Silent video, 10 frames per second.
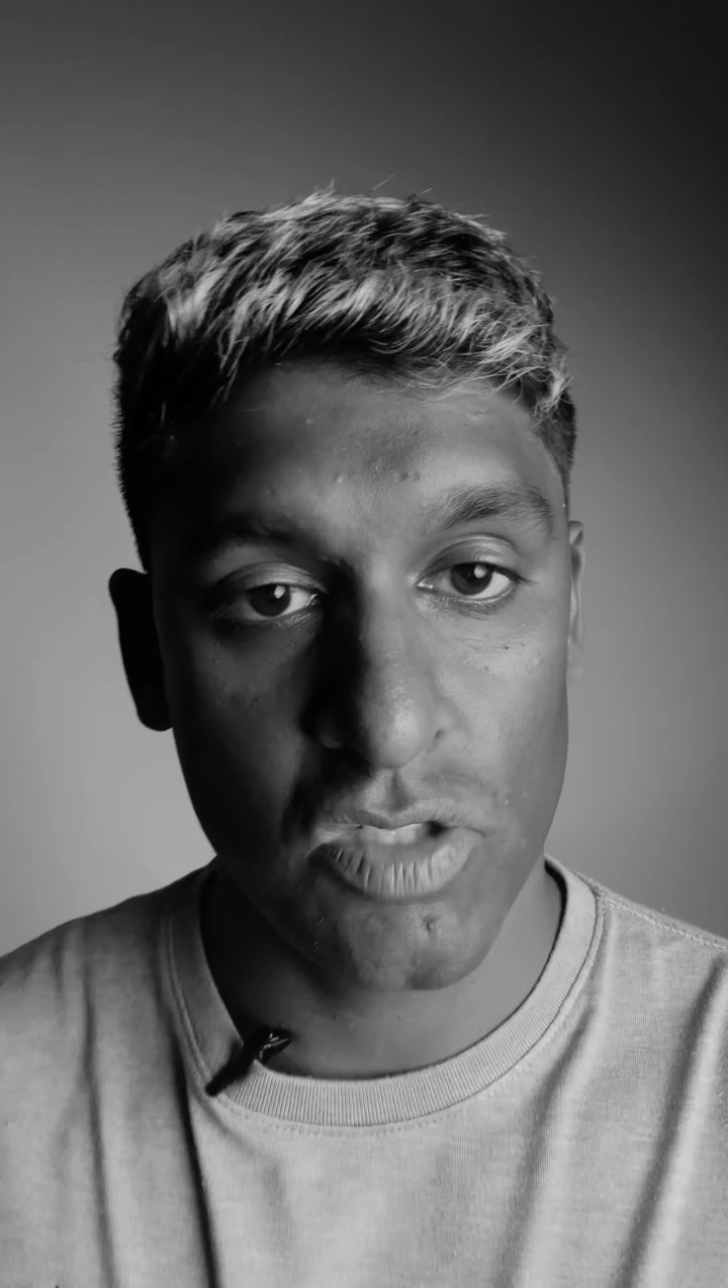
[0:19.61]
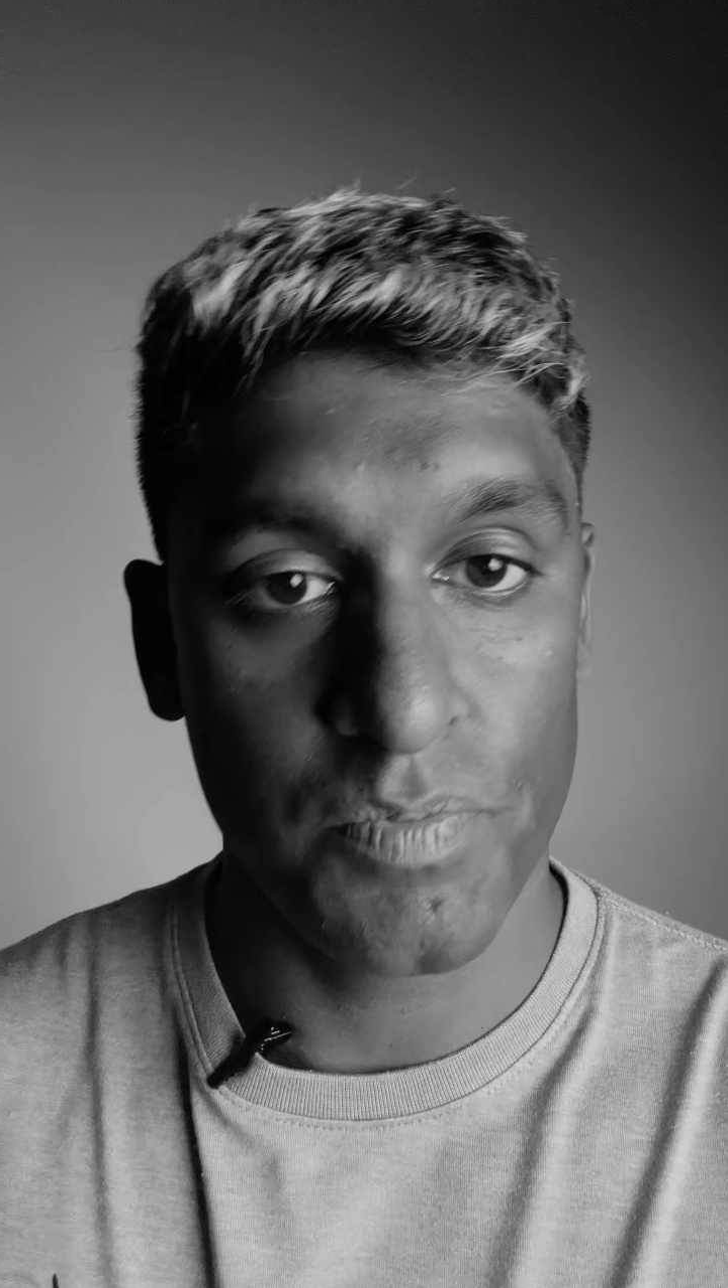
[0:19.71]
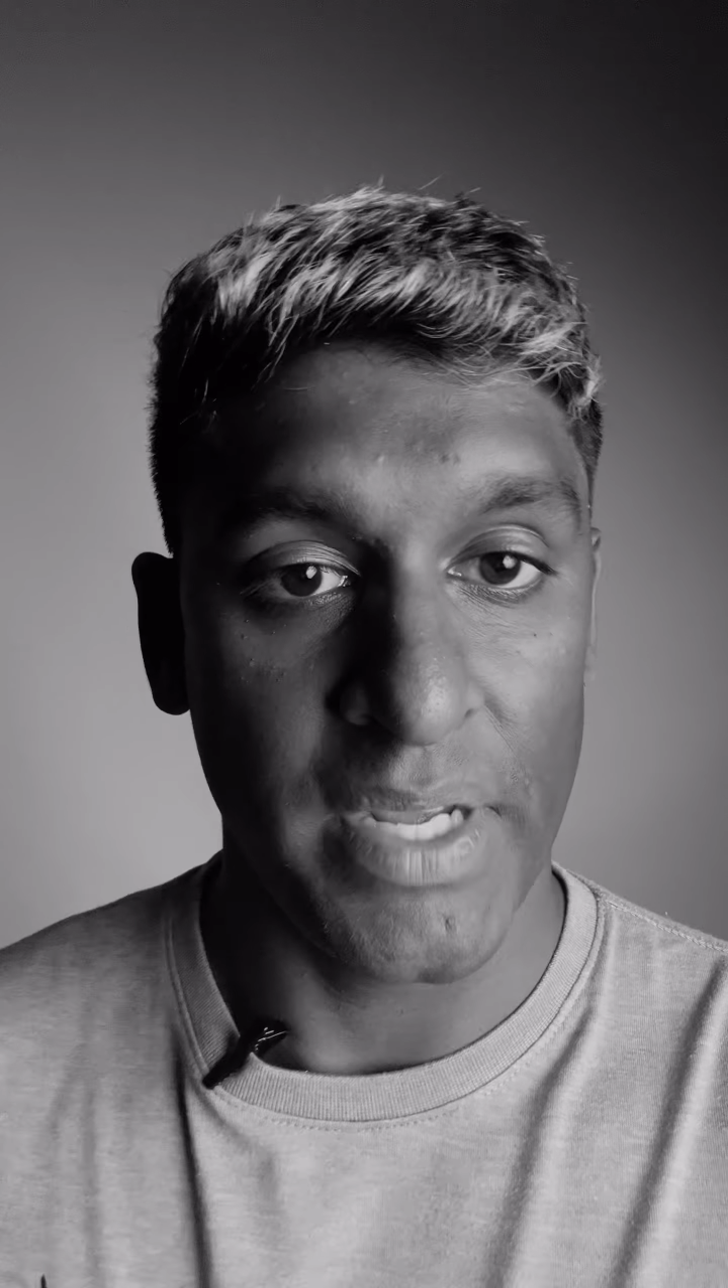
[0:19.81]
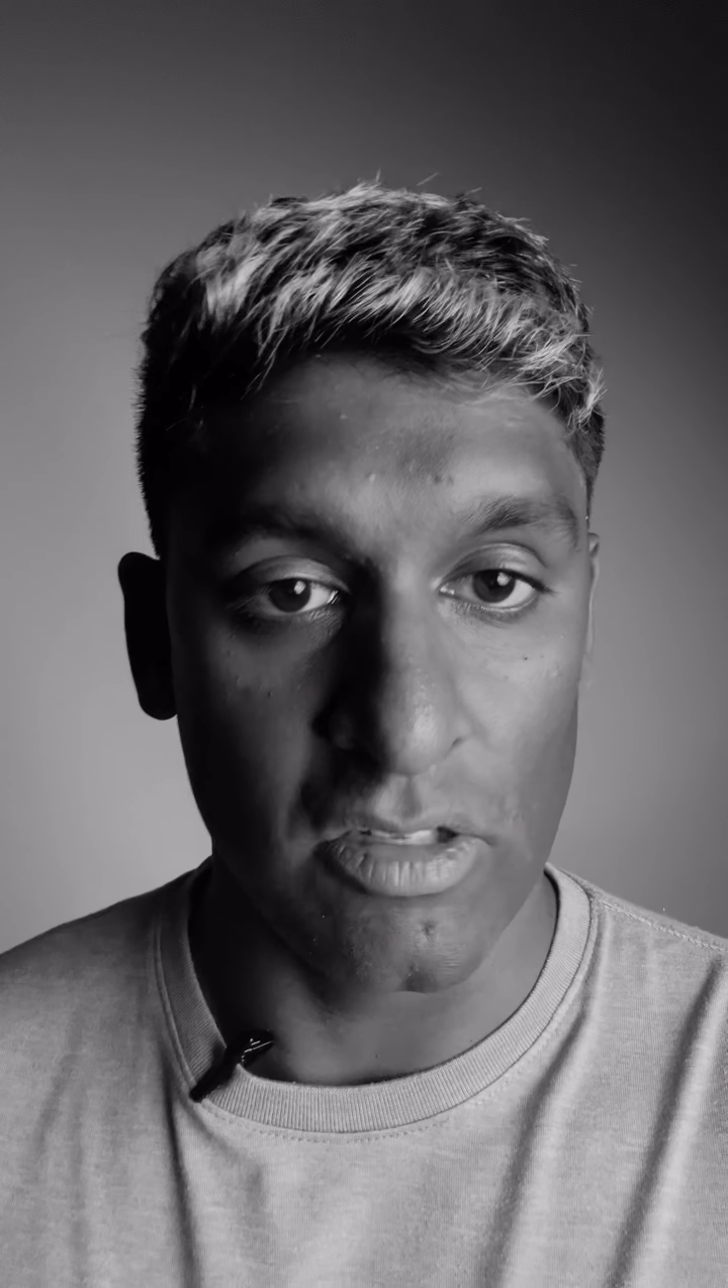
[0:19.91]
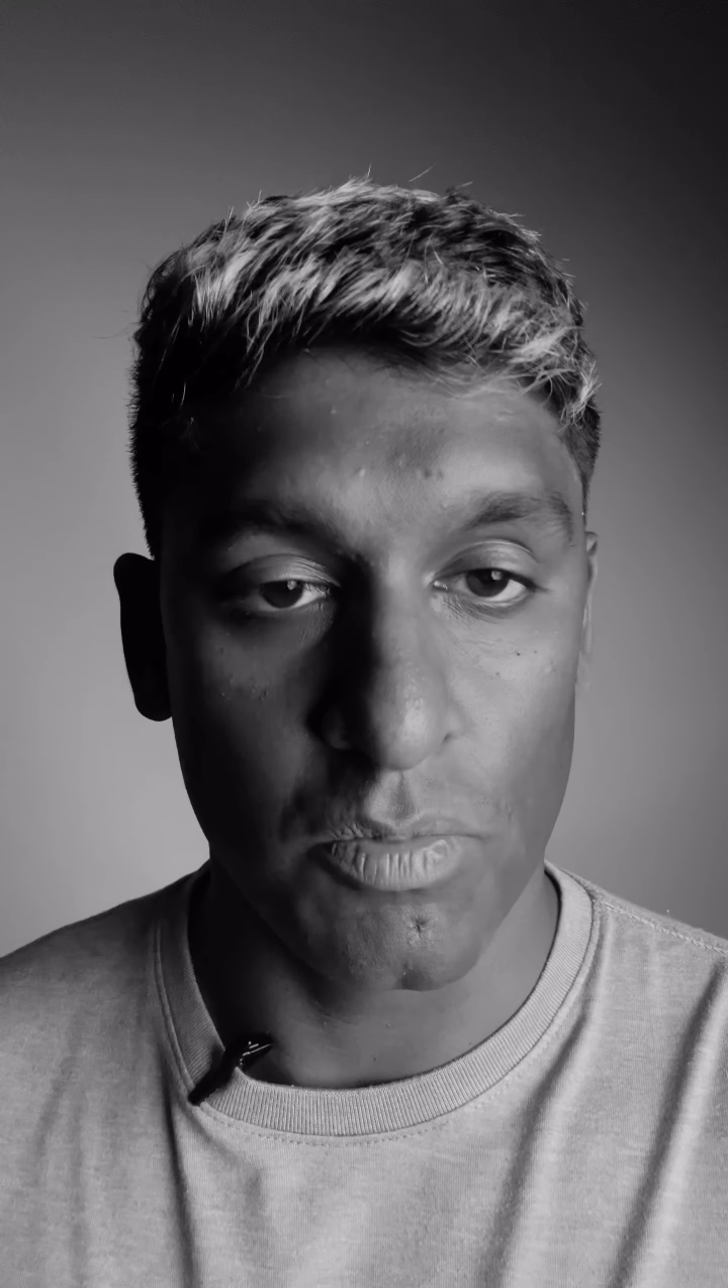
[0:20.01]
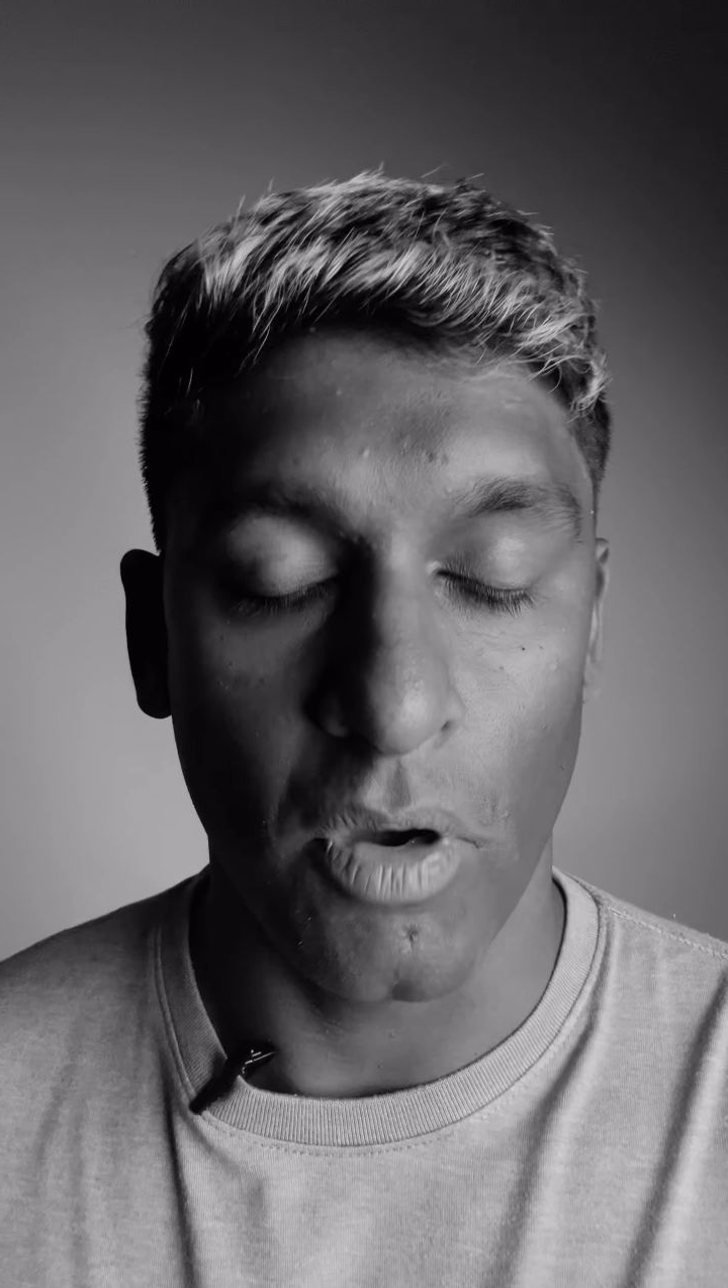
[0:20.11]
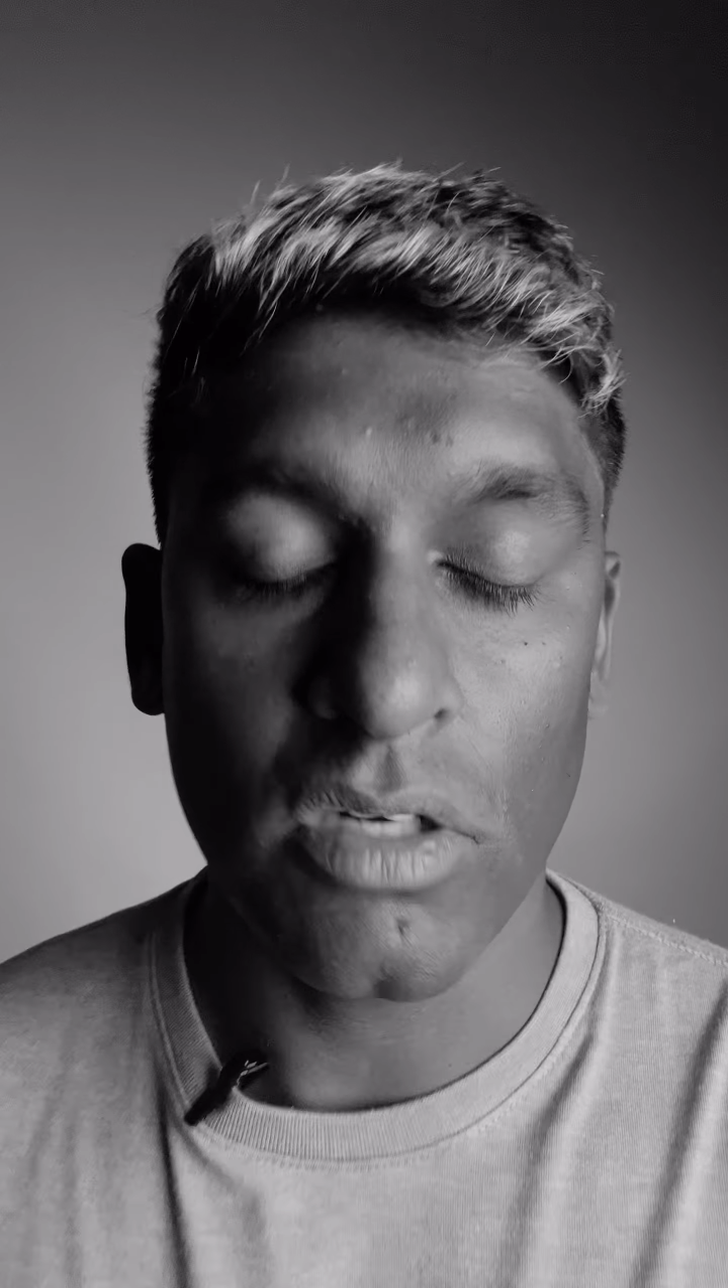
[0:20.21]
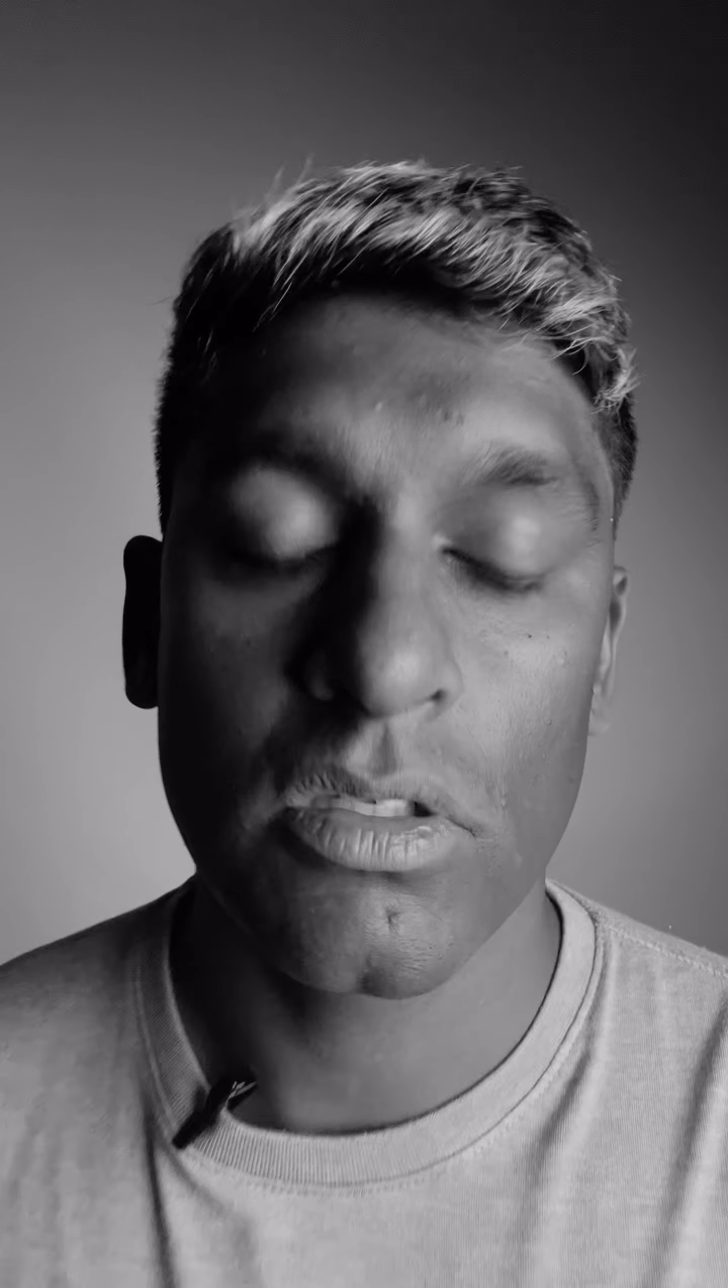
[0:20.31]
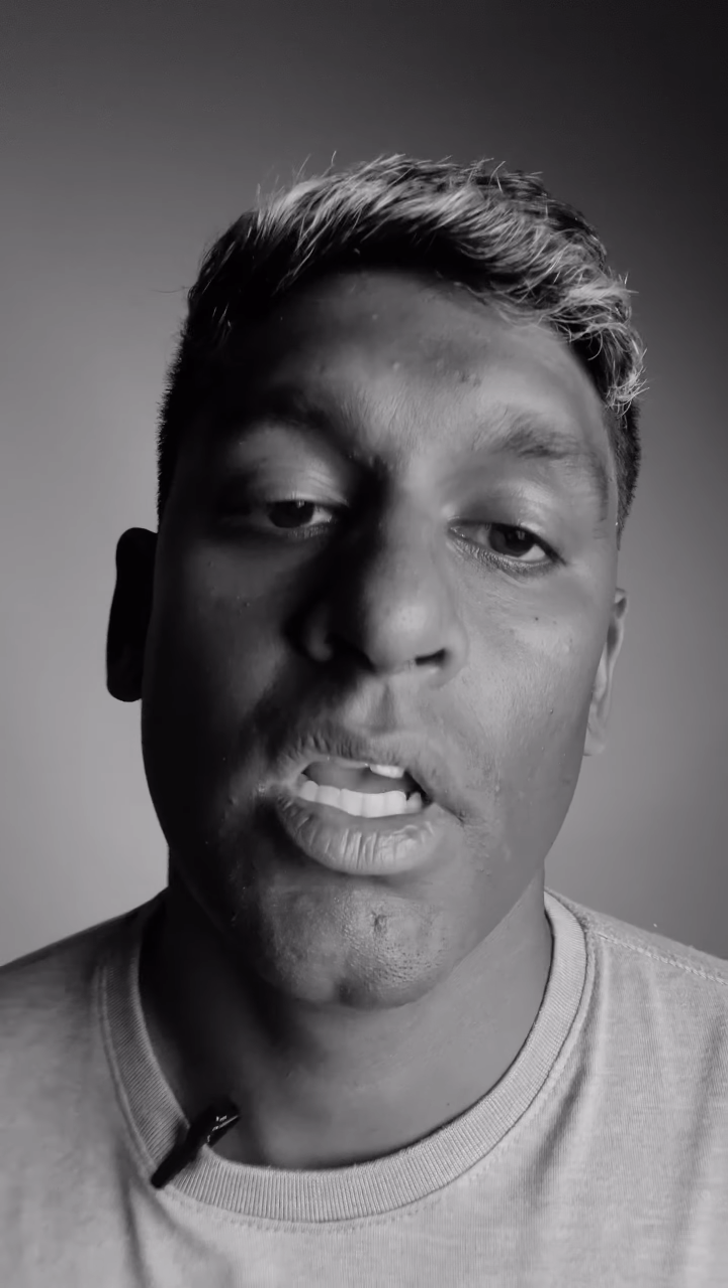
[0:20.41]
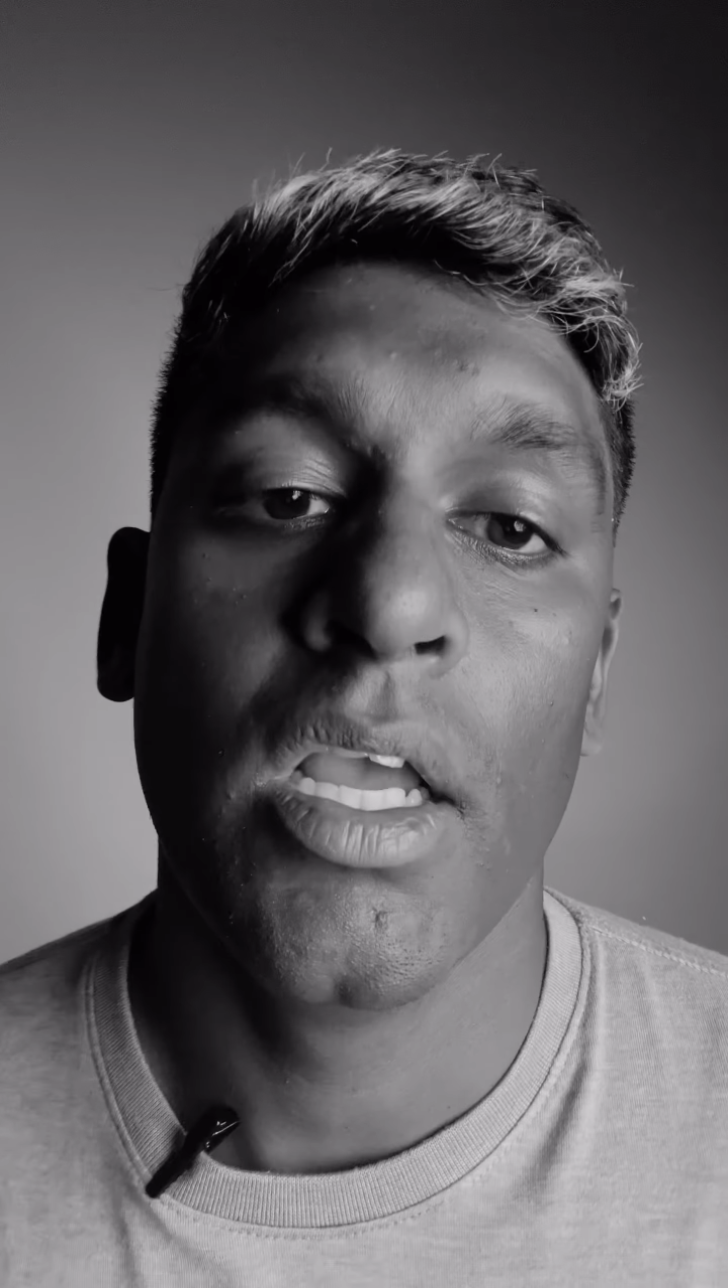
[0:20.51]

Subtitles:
pick a spot.